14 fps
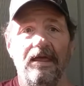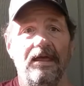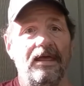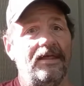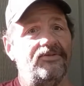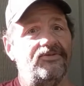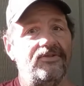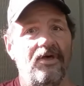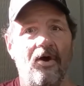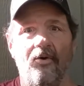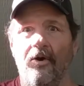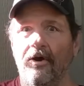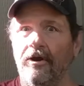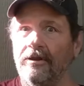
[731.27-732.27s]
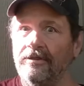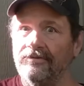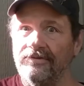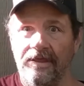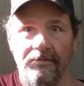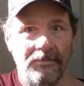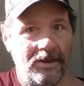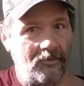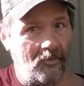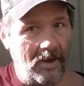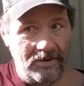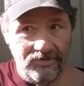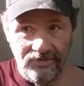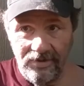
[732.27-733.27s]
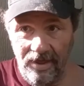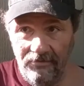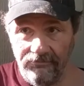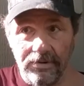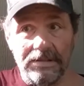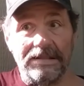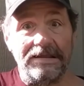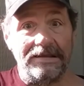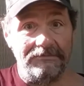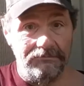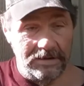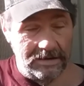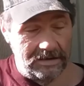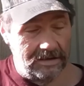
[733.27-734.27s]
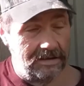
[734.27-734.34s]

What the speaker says: it's no Ernest Hemingway stuff, believe me.